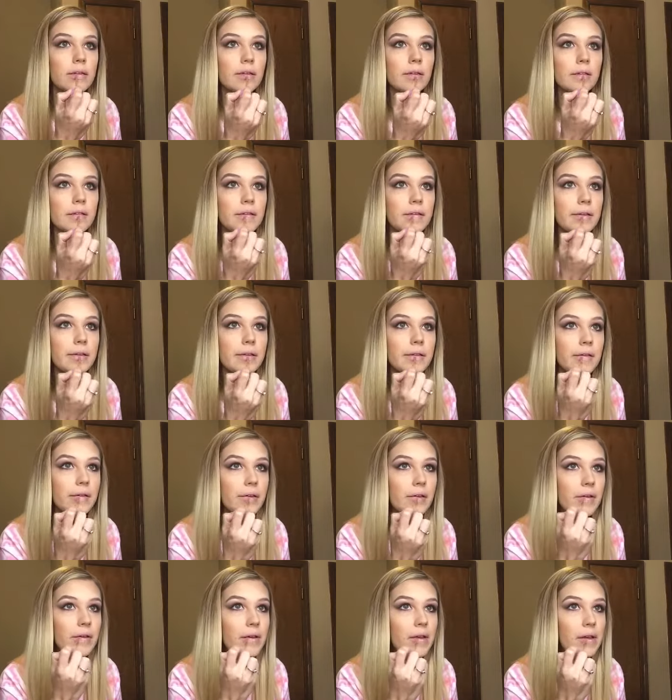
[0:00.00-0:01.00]

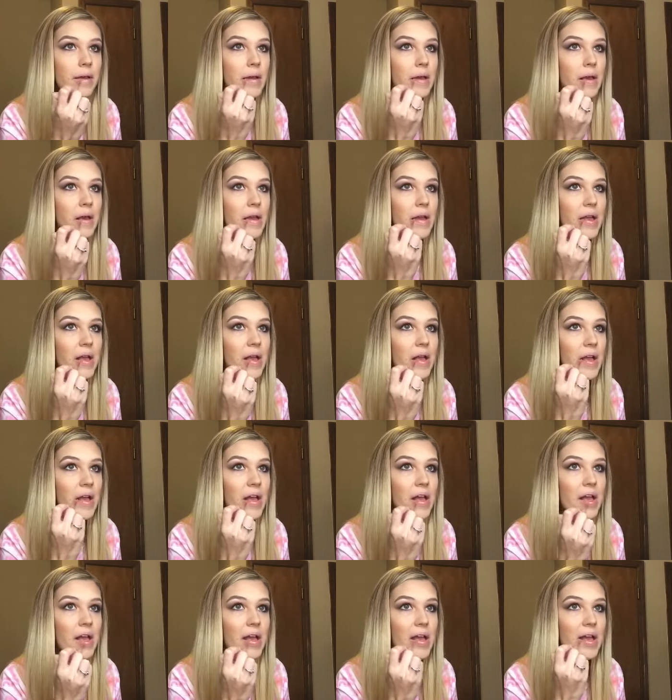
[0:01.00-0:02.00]

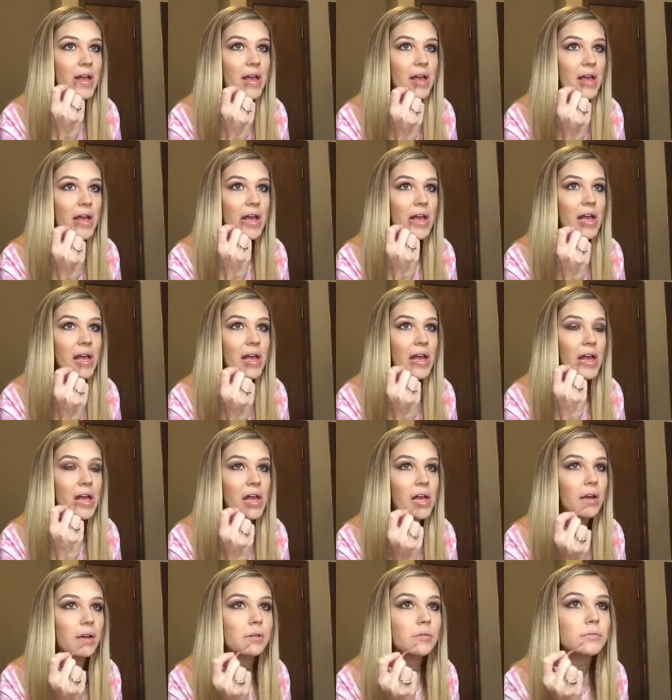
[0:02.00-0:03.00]

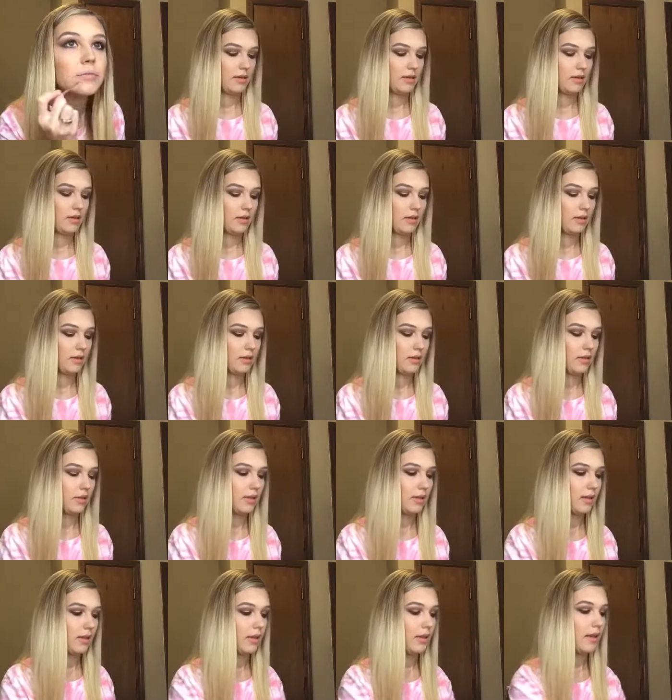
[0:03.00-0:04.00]

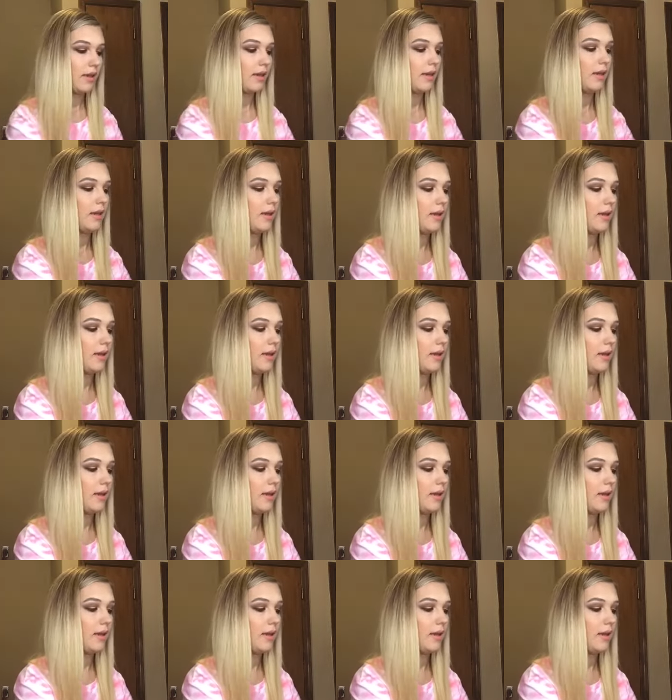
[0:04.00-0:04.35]
(no one is talking)